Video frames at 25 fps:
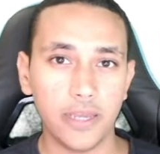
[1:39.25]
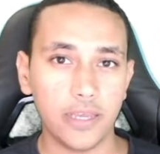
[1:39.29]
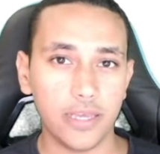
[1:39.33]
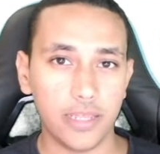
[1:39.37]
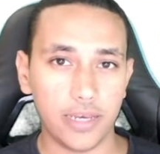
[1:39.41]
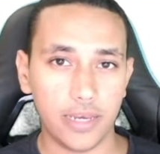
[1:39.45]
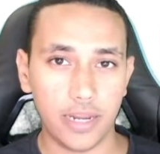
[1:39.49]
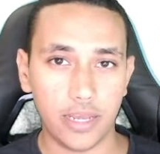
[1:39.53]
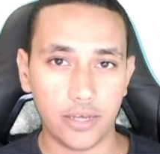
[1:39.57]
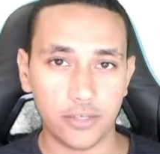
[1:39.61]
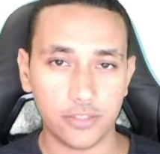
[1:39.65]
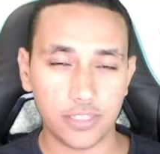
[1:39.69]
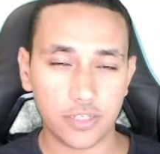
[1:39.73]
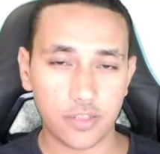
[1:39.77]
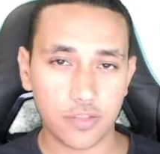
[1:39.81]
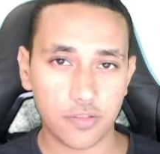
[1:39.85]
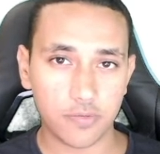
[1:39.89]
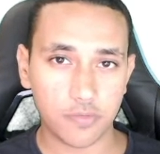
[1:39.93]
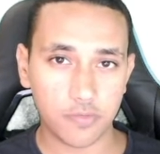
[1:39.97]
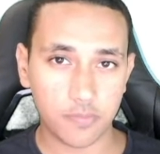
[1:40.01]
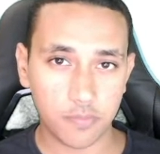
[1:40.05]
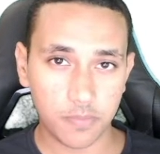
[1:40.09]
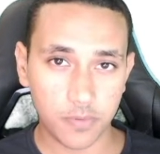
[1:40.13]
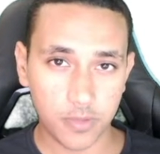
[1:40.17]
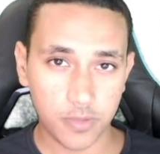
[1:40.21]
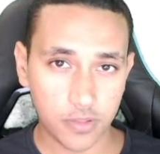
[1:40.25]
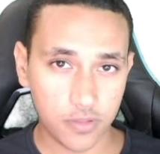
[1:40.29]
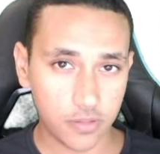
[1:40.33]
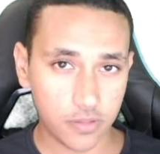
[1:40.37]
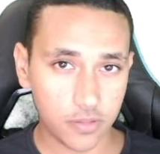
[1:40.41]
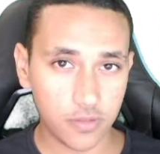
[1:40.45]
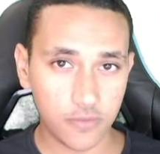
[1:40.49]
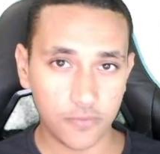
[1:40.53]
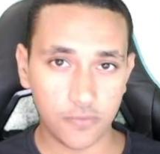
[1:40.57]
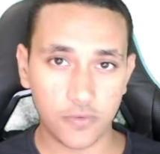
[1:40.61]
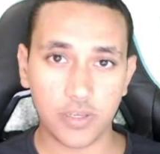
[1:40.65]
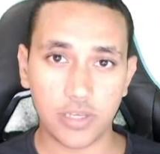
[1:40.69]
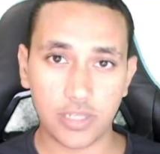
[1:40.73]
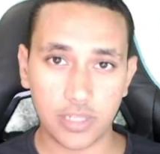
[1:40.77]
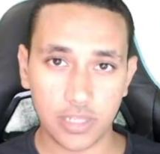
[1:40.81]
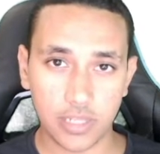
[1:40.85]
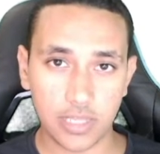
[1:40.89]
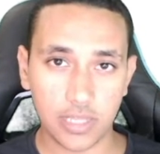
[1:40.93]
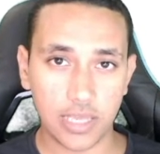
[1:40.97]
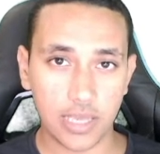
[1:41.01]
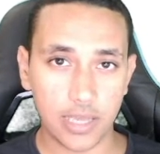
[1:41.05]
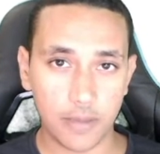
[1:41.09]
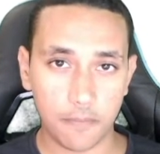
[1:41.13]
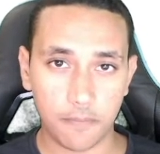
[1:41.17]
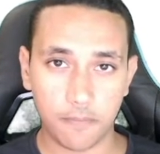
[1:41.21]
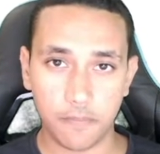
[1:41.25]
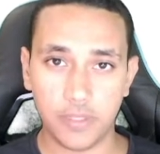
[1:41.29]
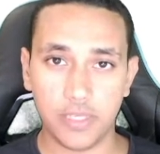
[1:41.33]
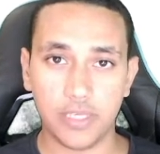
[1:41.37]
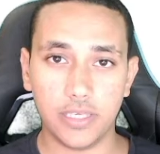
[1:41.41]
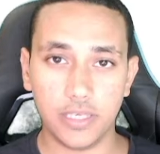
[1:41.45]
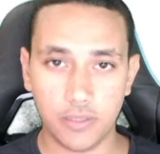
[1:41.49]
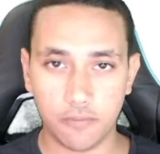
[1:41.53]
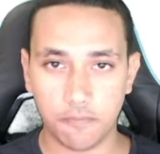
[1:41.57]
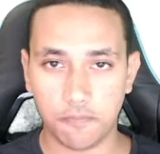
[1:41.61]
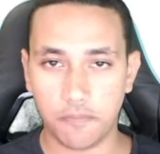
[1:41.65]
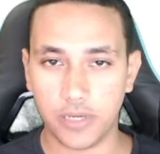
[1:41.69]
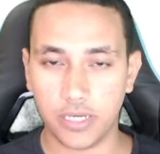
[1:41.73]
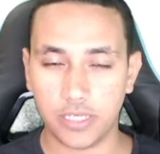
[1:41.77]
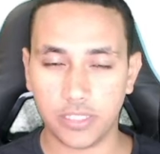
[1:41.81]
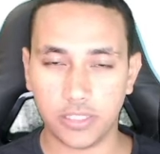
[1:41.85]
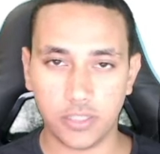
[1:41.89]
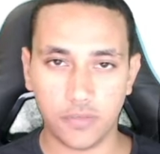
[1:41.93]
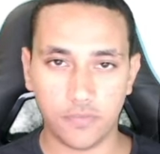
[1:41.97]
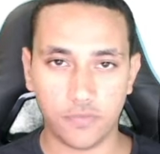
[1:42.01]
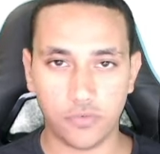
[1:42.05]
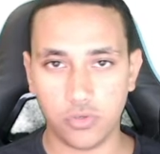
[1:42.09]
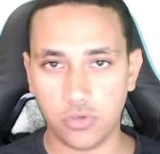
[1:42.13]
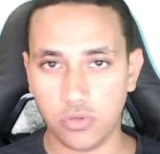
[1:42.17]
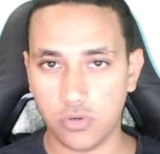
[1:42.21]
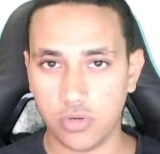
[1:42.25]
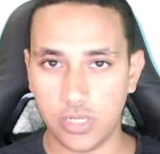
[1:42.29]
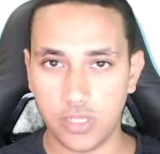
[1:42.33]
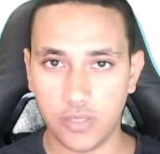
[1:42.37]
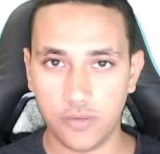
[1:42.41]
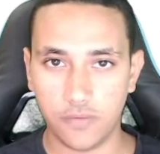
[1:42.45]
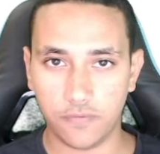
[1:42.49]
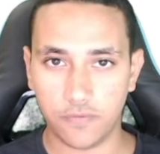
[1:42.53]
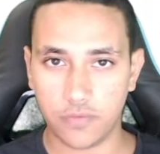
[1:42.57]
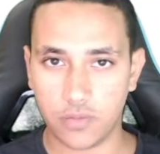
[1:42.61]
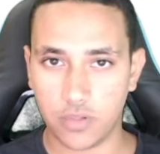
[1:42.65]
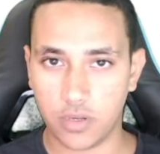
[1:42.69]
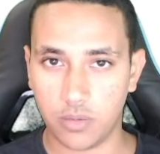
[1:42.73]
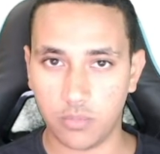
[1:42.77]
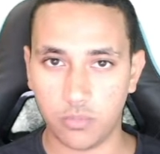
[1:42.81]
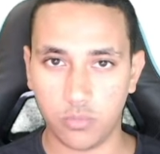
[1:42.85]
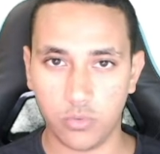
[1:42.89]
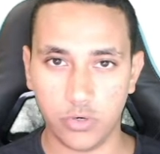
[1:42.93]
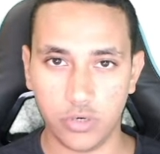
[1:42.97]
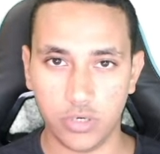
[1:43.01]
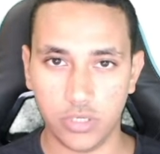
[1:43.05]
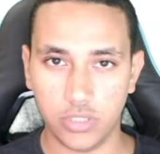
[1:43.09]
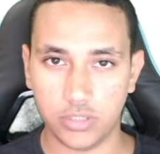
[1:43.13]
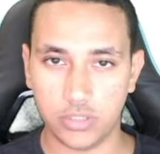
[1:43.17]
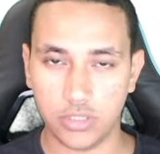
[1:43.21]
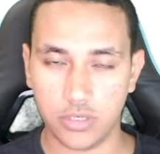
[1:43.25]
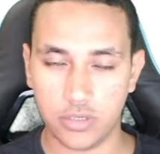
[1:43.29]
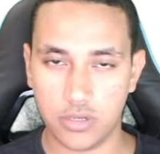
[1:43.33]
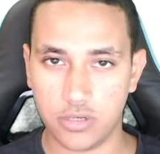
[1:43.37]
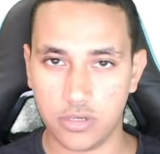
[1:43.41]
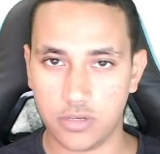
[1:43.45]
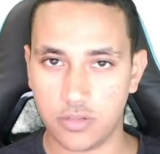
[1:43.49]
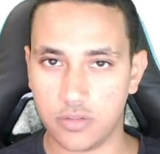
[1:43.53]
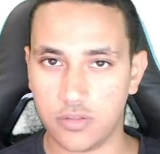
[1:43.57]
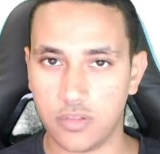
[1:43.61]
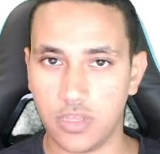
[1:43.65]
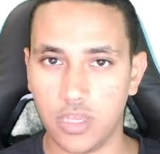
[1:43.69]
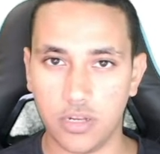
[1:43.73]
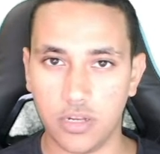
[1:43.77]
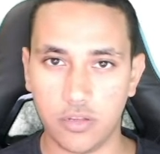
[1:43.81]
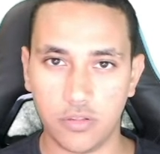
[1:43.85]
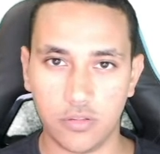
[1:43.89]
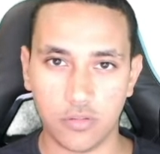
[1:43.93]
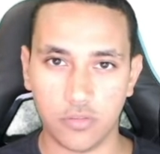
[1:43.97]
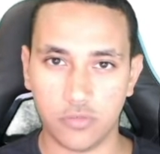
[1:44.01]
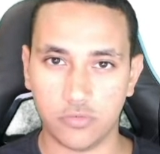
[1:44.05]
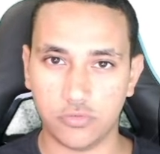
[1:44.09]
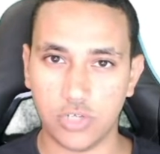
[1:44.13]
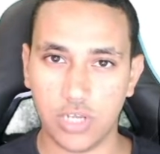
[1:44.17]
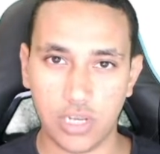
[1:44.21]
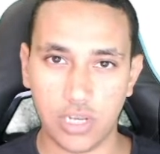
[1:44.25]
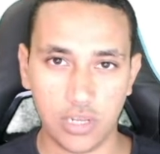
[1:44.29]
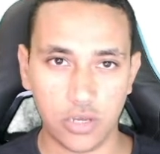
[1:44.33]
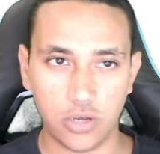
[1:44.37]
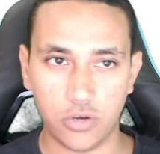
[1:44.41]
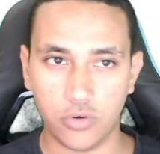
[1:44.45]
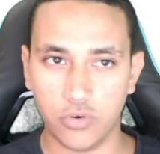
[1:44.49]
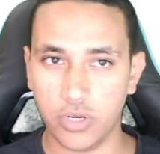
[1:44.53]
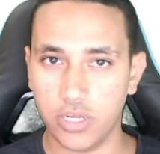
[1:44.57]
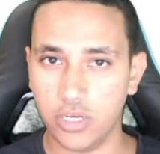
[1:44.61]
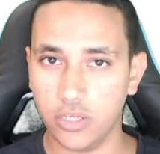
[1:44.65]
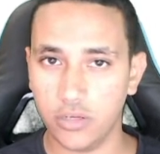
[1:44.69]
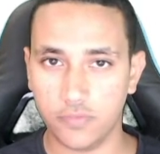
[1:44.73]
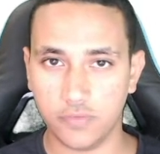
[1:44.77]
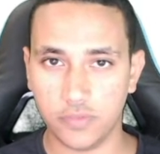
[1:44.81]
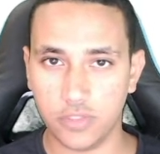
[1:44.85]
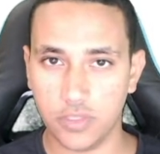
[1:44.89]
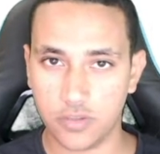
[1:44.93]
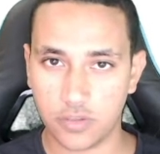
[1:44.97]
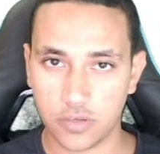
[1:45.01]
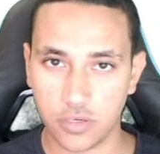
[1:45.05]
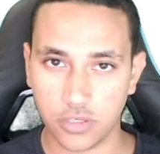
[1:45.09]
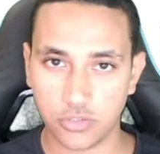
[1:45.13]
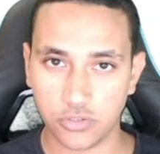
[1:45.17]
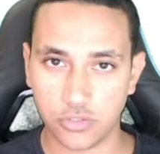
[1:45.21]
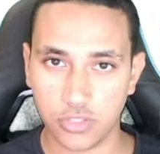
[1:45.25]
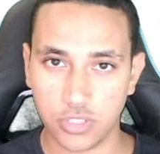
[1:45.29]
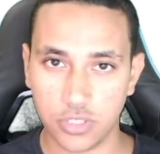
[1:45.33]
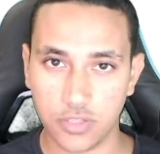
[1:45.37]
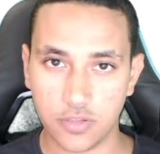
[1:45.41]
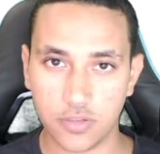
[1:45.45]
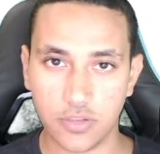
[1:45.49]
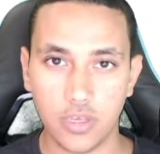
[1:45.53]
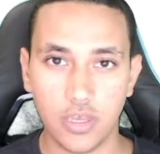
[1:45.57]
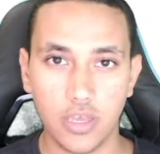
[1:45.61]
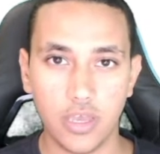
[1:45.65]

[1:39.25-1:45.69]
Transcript: Now, that's specifically a big impact if you live somewhere in the United States, Australia, or any of these countries,